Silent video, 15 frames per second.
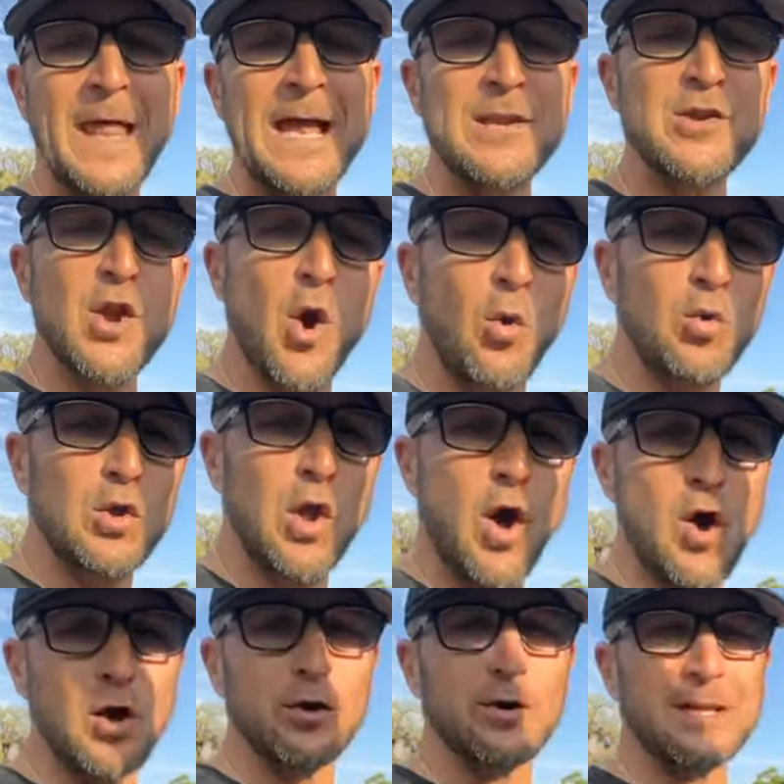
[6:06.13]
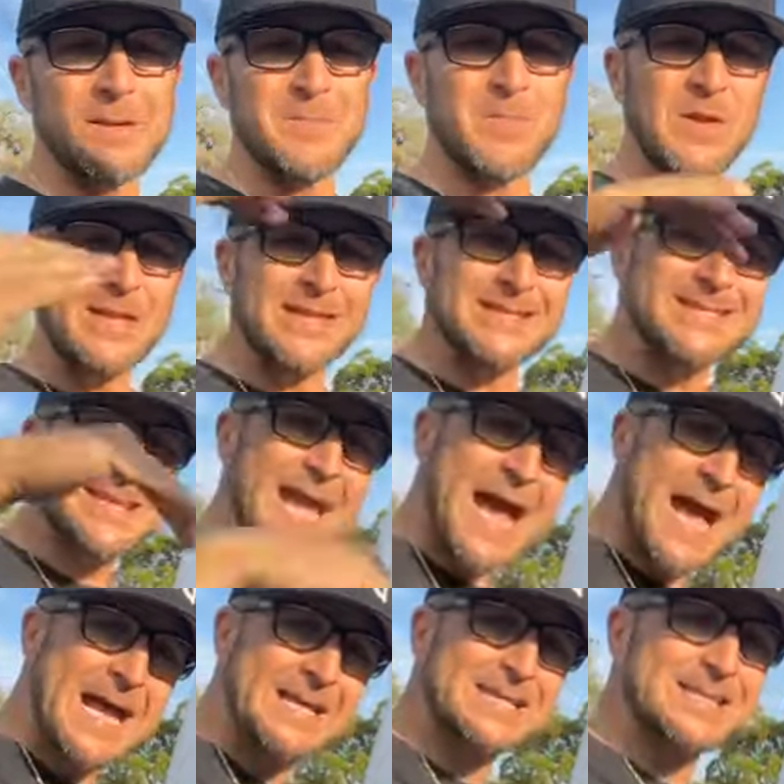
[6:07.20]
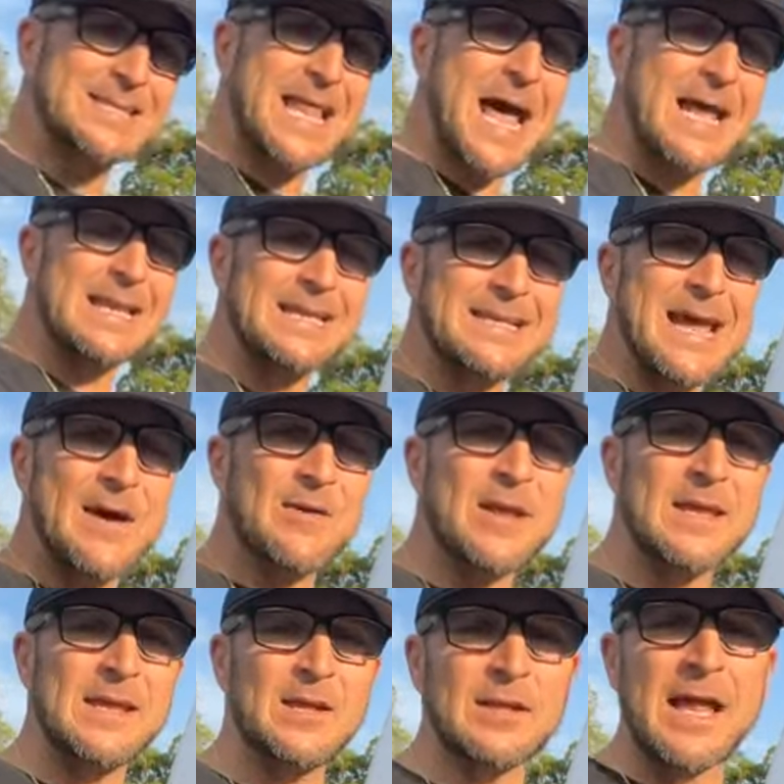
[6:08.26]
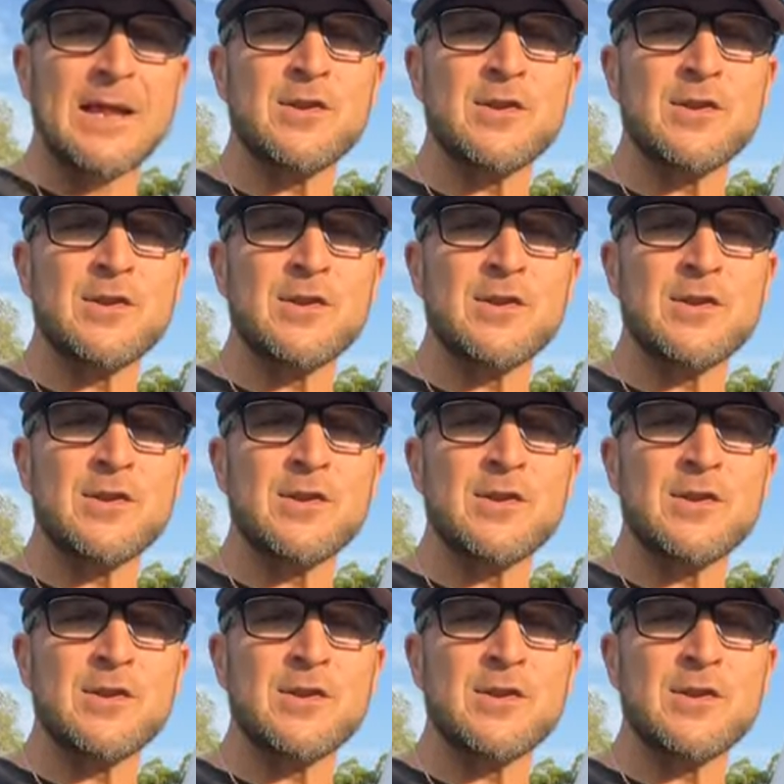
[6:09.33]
I no longer can be this guy sliding down a hill.